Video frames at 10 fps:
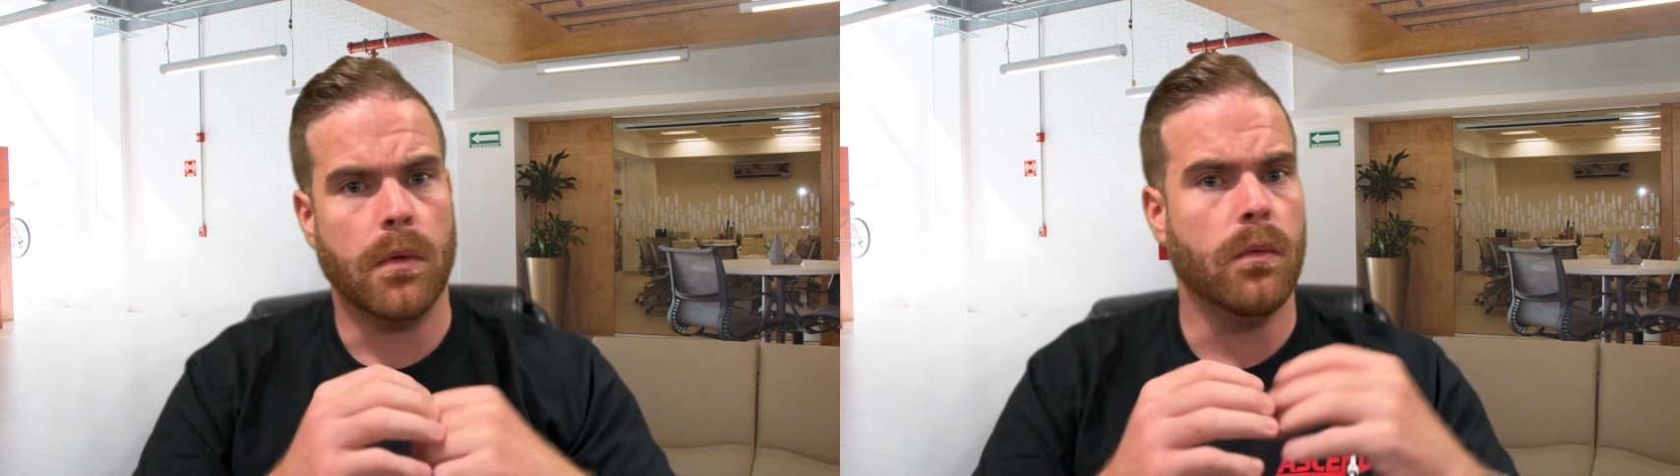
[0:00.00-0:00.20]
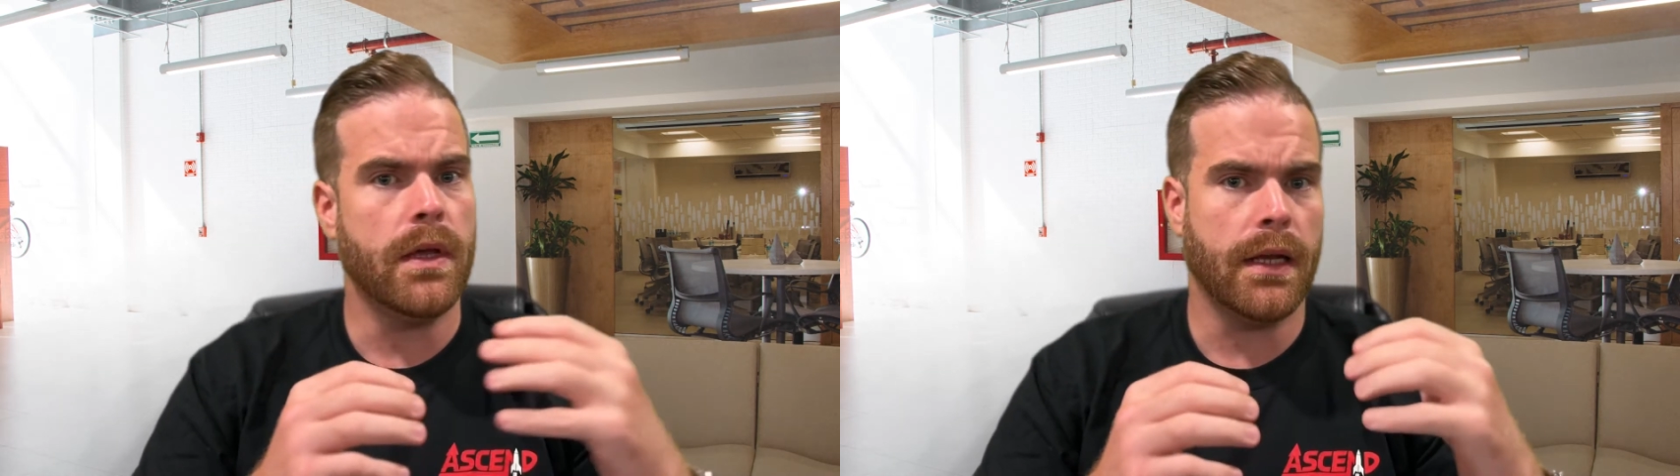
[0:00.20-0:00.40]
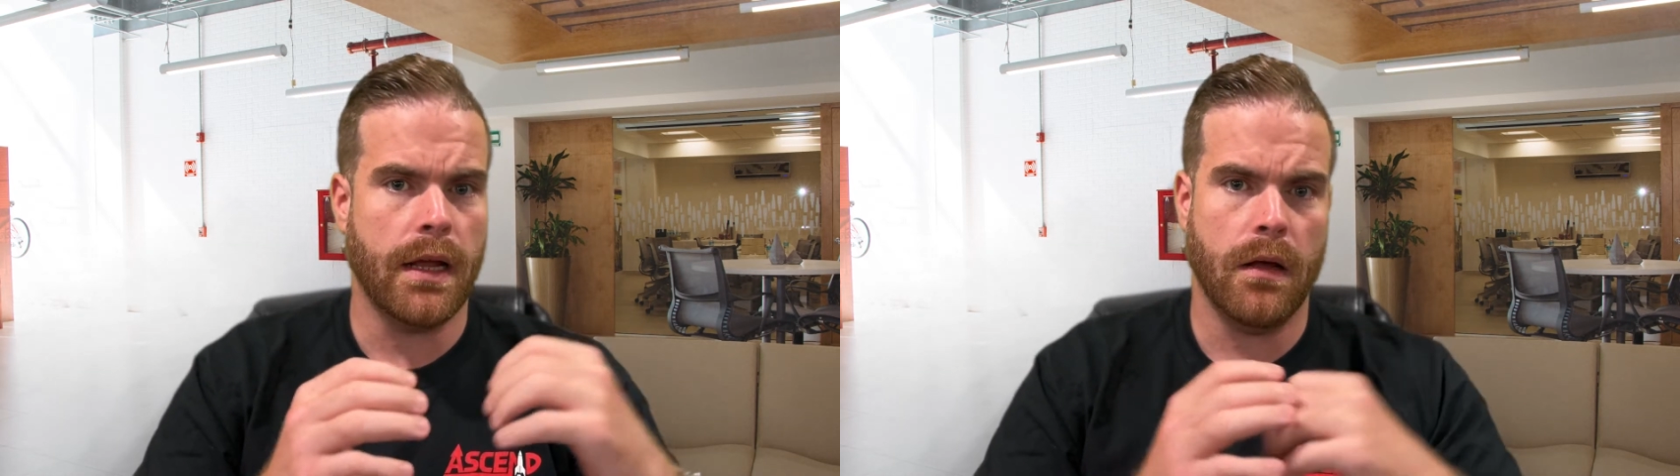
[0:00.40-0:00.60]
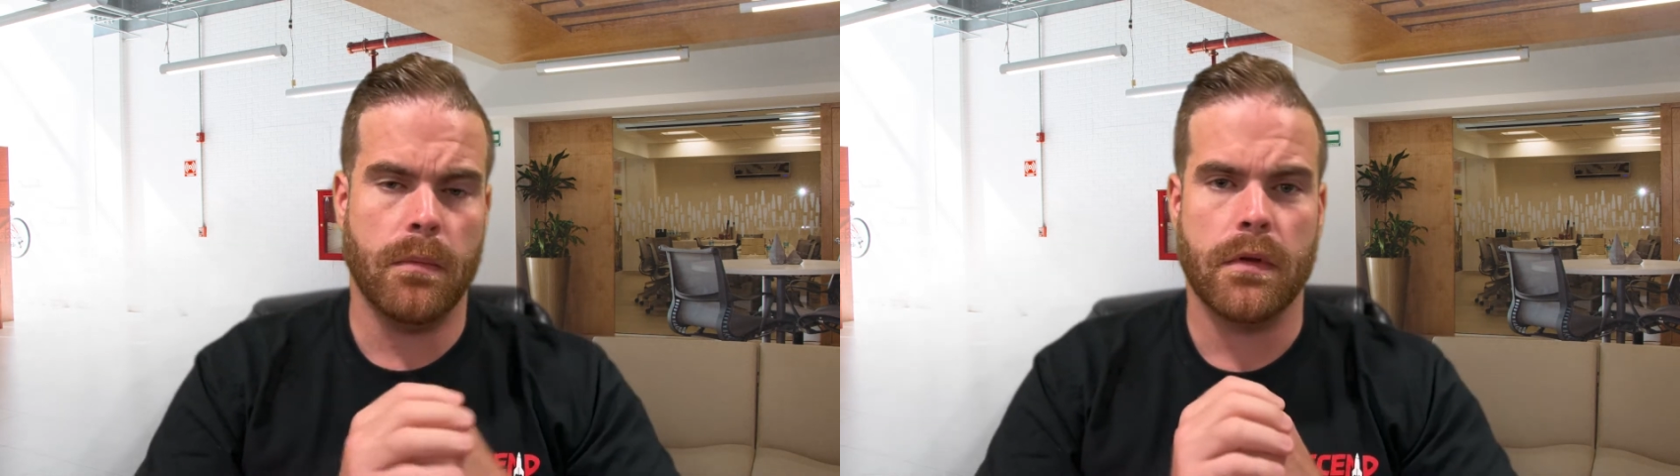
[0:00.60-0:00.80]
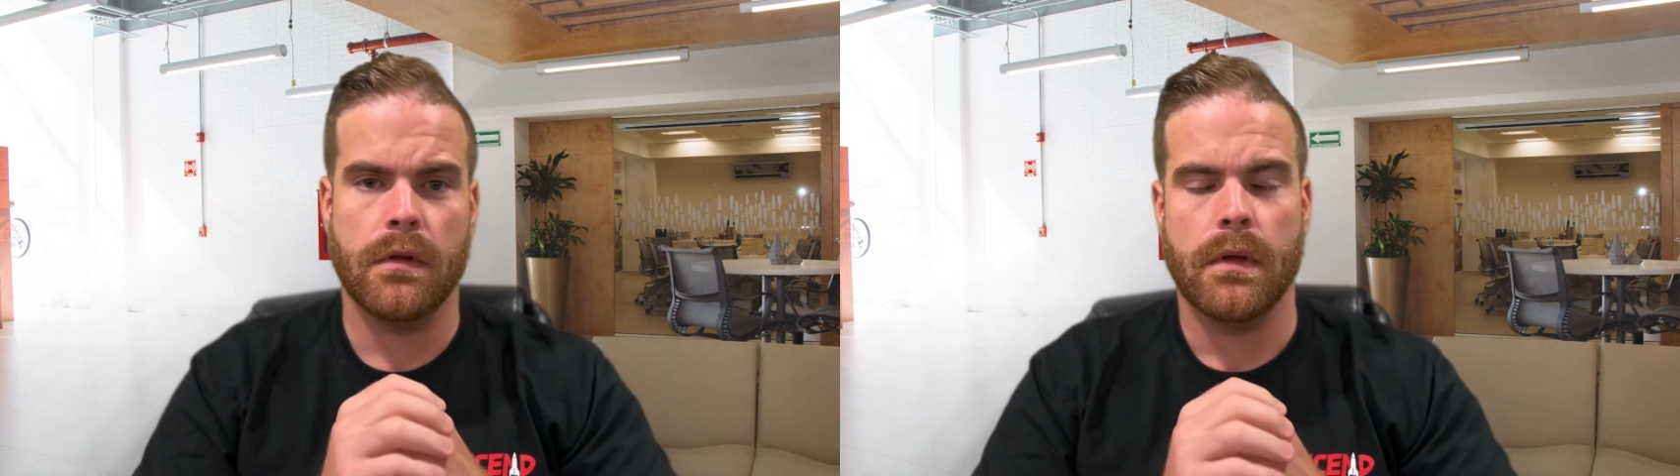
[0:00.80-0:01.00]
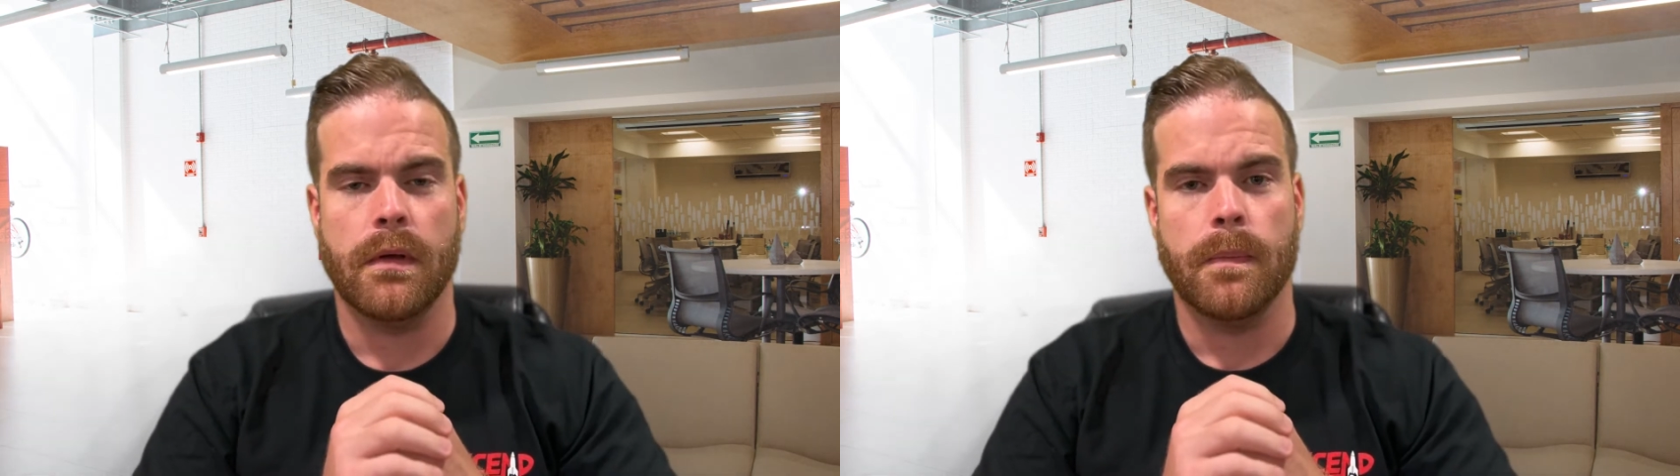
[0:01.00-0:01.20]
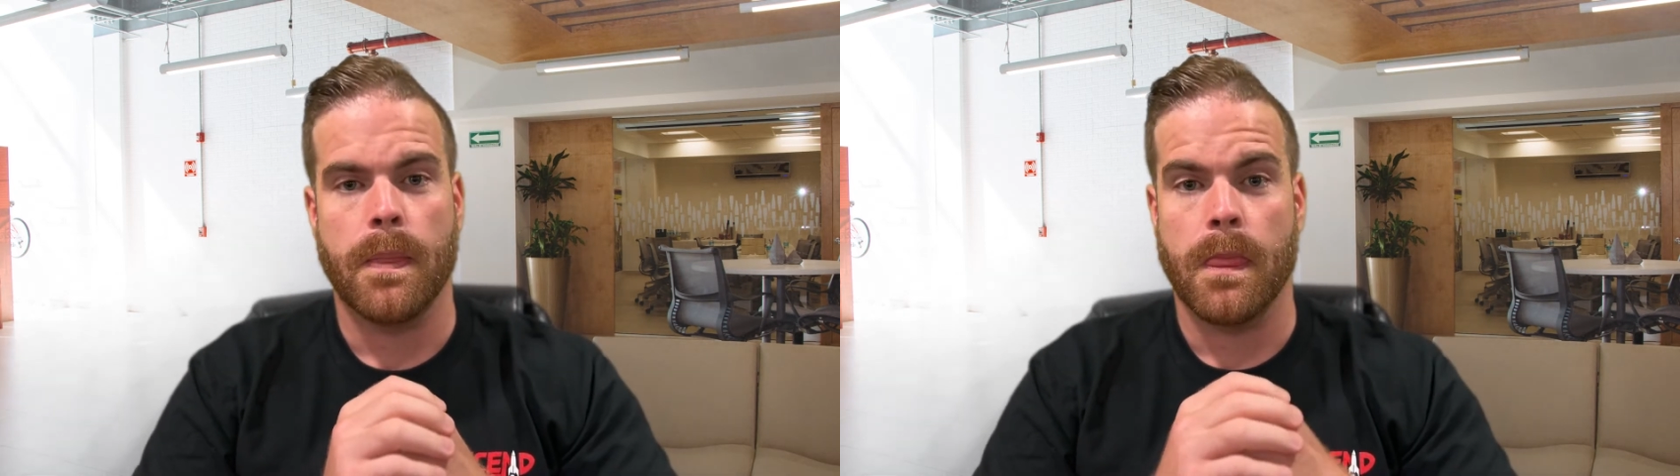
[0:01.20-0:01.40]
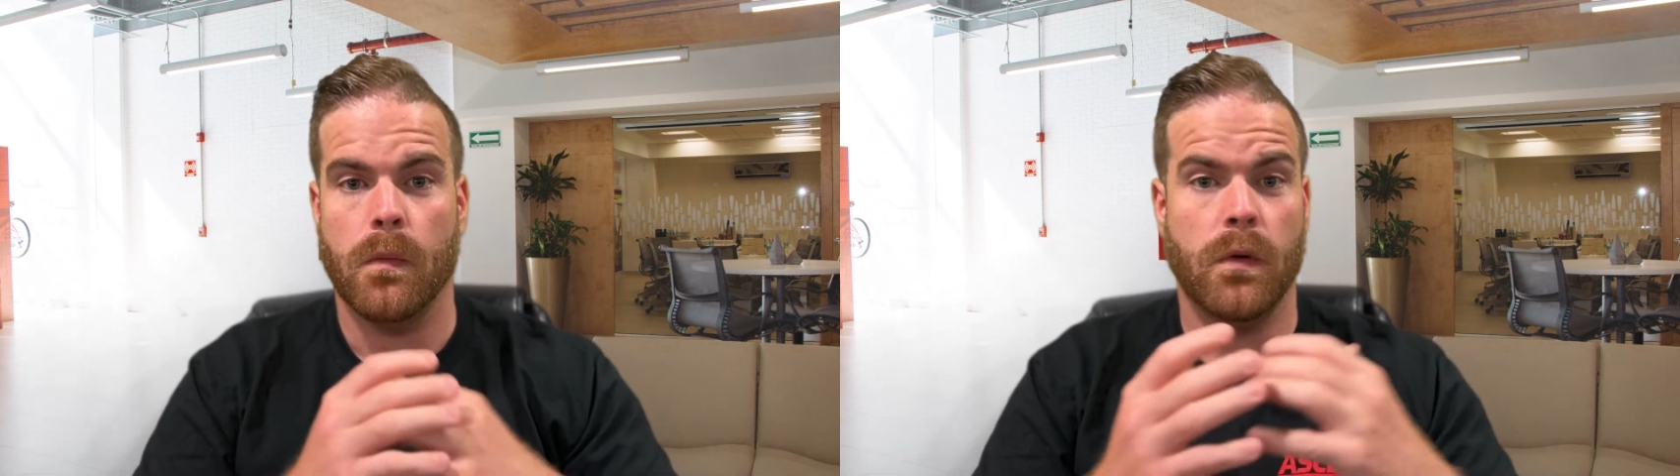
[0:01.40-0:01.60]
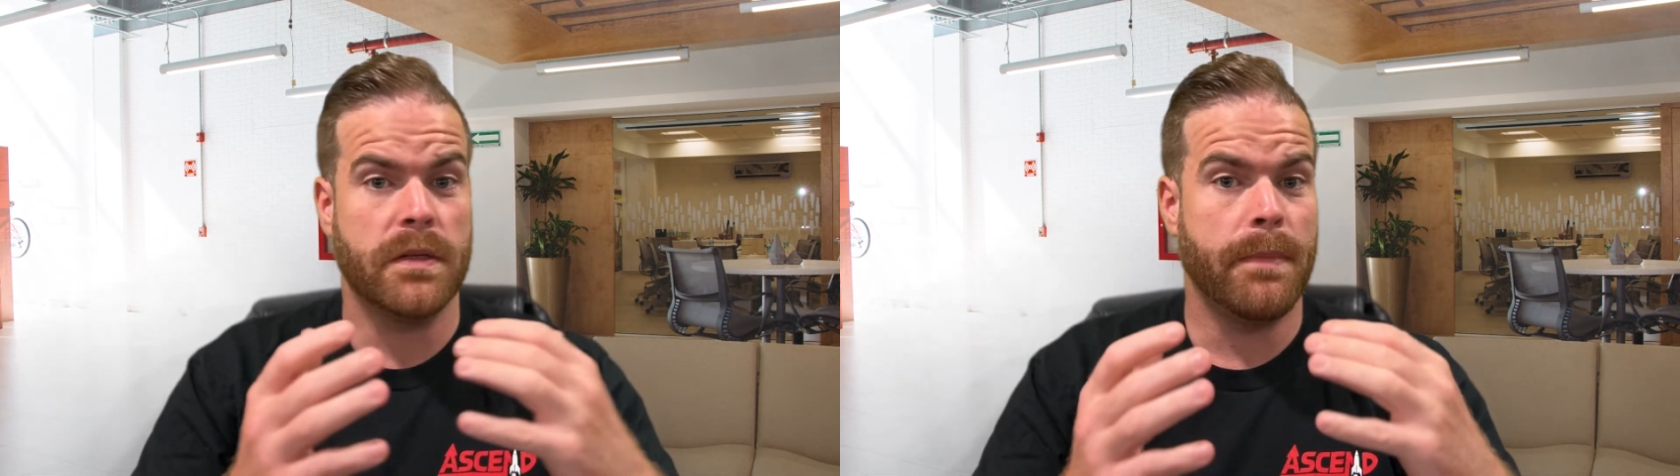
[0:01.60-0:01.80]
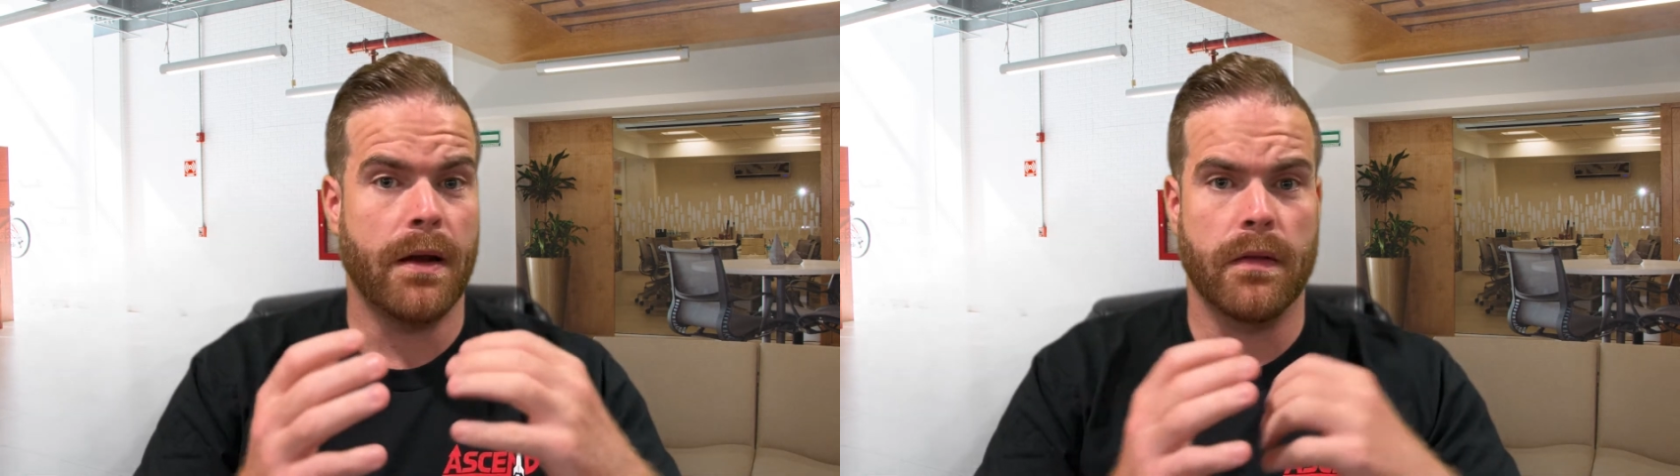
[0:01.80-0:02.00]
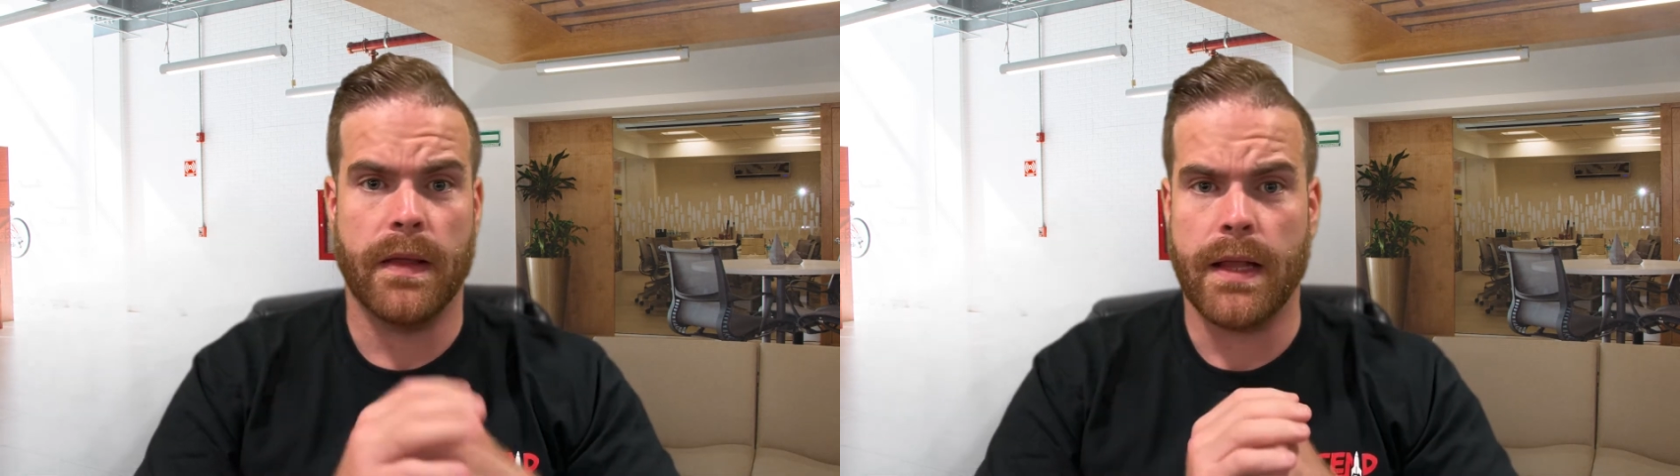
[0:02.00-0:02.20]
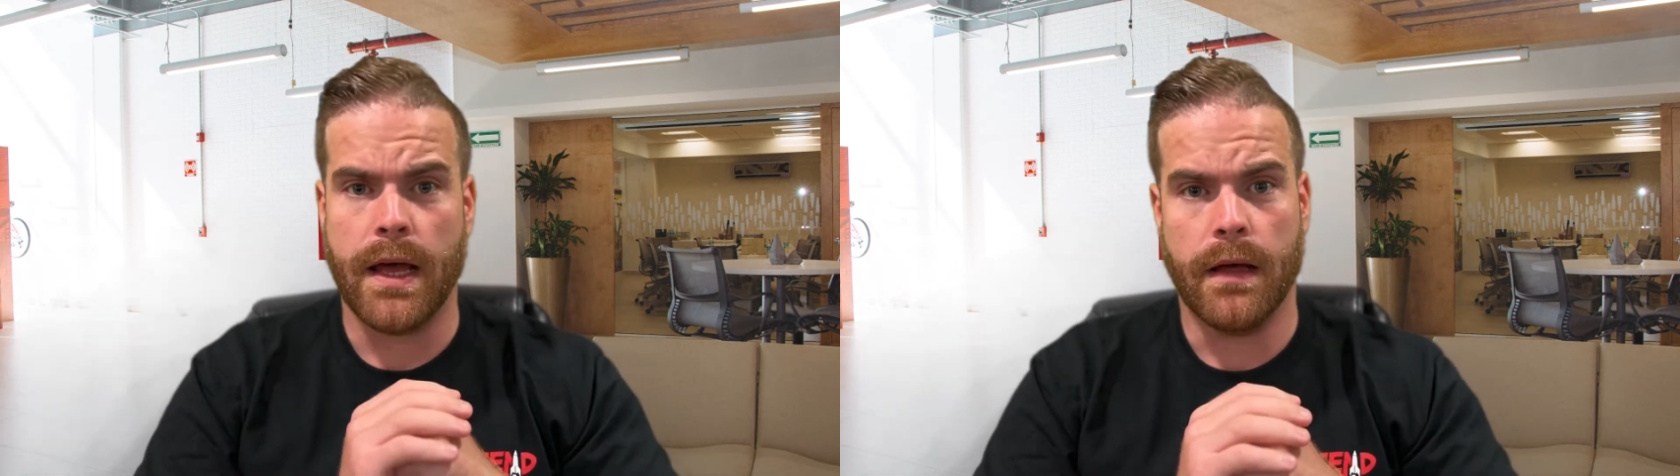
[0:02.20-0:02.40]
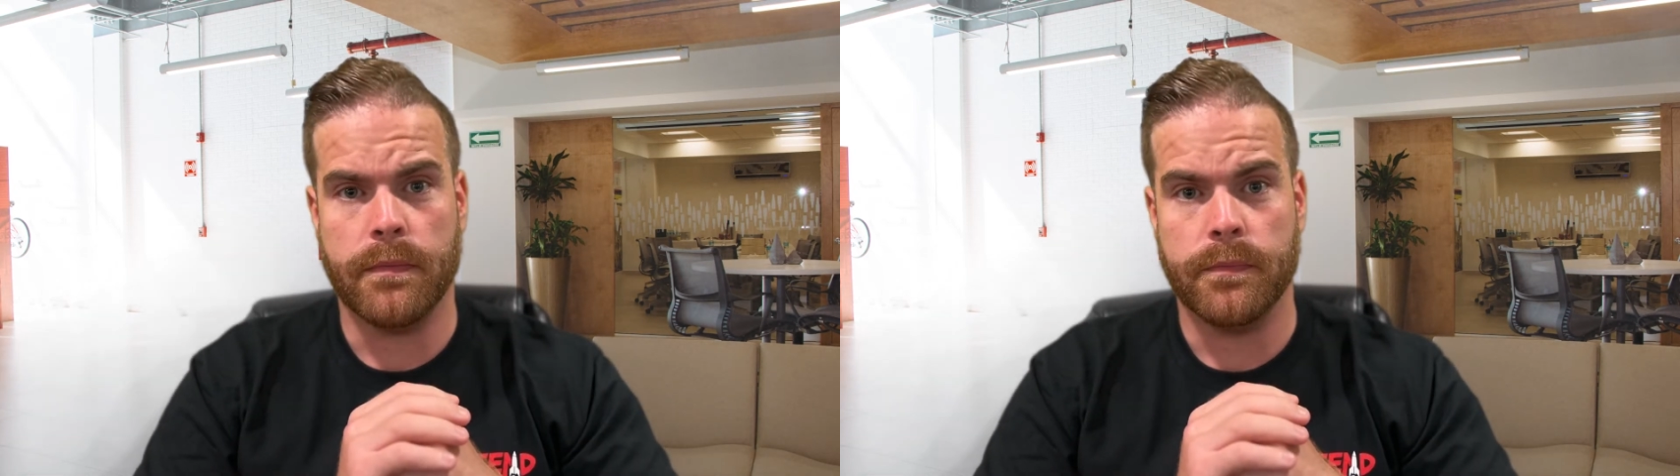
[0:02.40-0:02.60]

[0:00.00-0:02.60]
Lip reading: we can help. What's better than that?